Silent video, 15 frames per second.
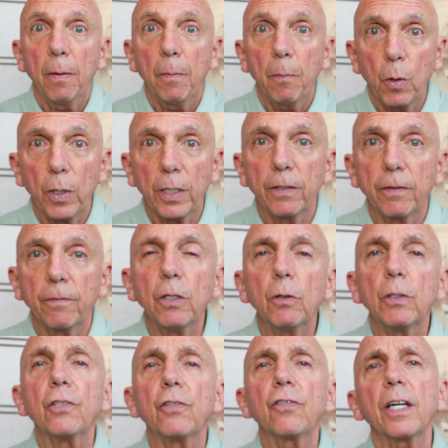point of view
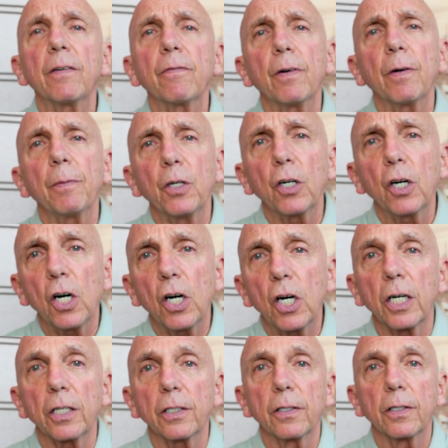instead of from your
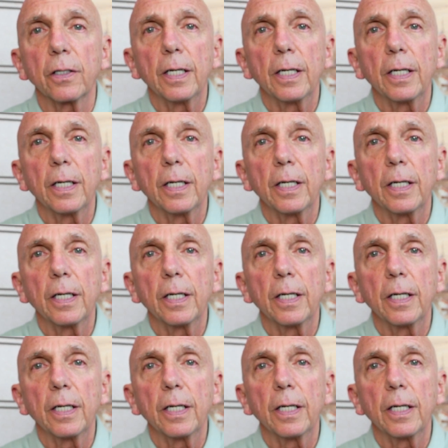heart.